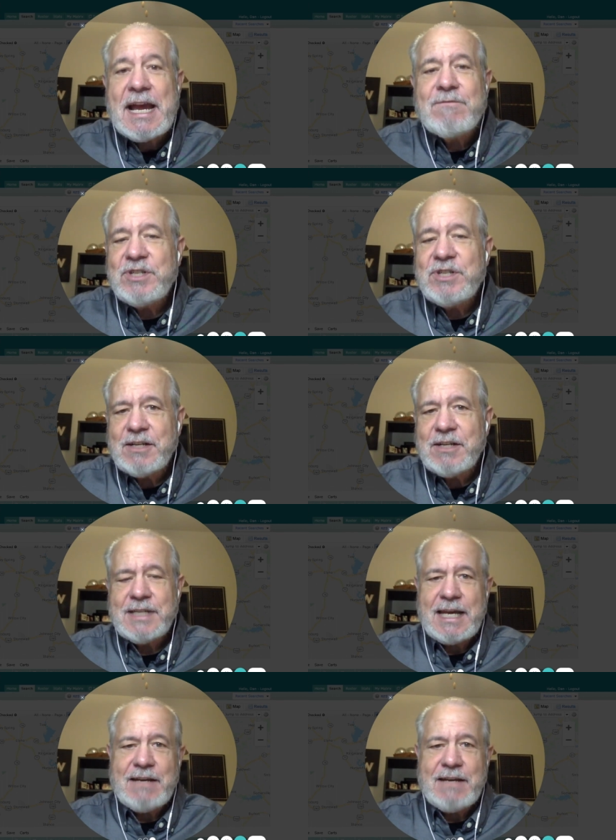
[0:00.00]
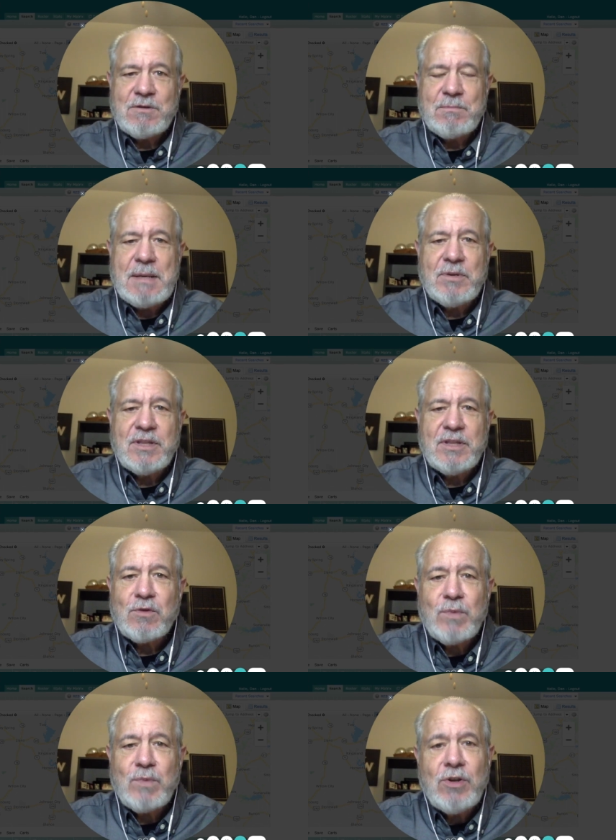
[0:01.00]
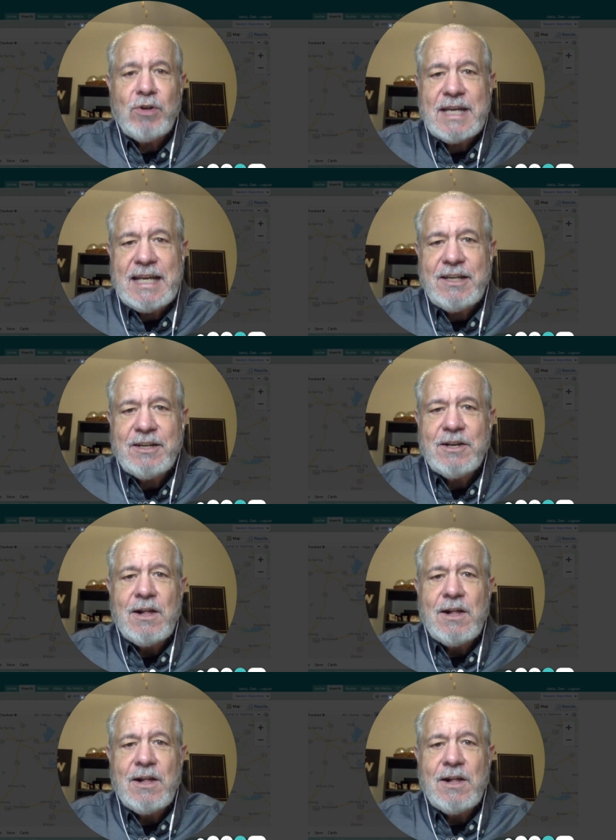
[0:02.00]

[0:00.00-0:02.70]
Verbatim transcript: every single day from people that are relocating